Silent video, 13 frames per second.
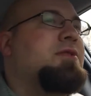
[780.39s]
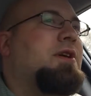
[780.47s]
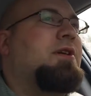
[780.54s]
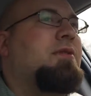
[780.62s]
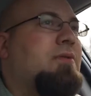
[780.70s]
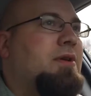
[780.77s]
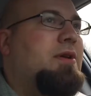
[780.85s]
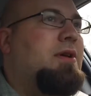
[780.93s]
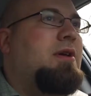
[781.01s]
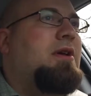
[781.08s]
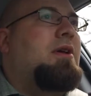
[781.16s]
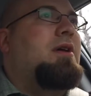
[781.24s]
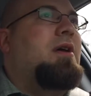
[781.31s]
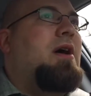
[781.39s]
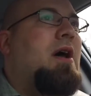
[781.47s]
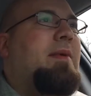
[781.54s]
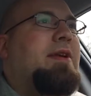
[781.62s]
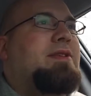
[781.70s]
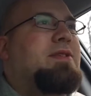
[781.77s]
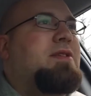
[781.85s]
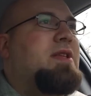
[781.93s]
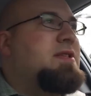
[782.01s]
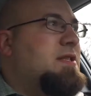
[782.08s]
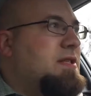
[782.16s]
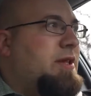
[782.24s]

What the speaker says: So, I mean, this is